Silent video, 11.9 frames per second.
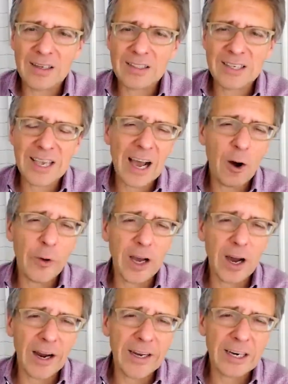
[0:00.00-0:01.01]
See how we
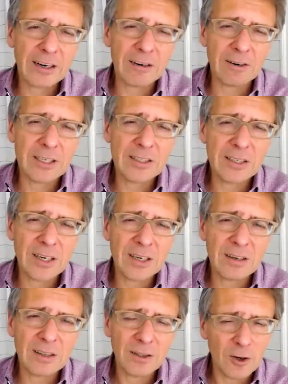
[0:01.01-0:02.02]
got here and
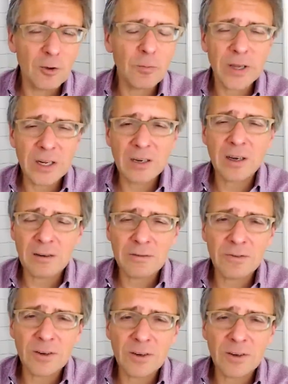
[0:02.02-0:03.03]
a little bit
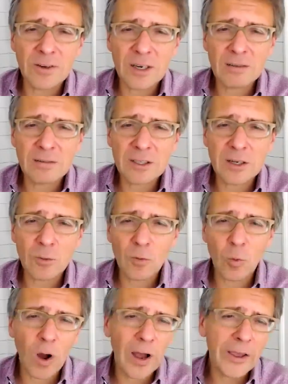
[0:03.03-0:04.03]
of
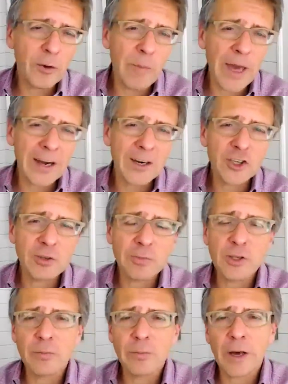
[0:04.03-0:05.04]
why humanity should be doing
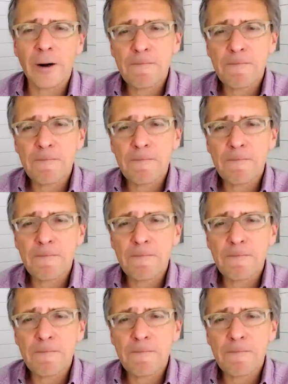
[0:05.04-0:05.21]
better.